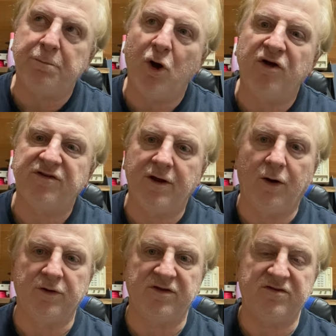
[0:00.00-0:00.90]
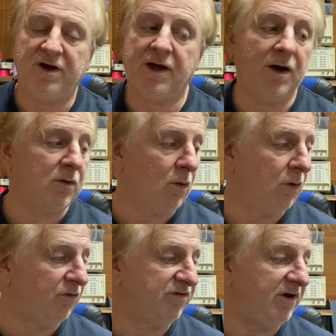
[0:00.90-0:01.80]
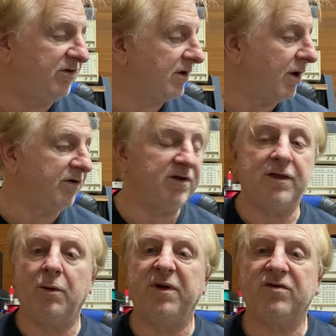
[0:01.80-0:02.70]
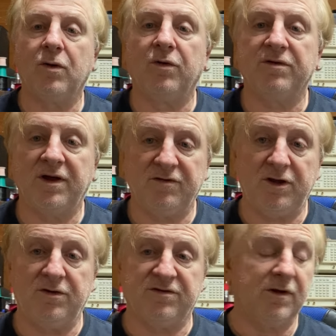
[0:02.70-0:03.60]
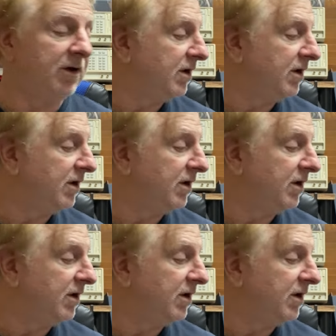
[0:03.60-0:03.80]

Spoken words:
personalities check our coils years ago and said they were the best coils I ever used.